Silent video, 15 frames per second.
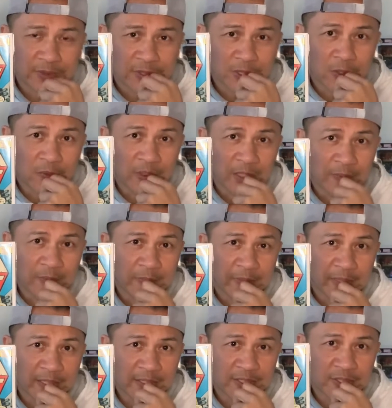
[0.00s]
going up in
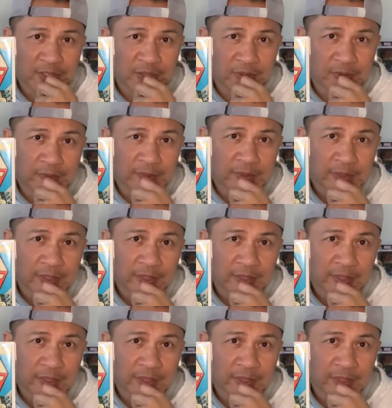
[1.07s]
price soon,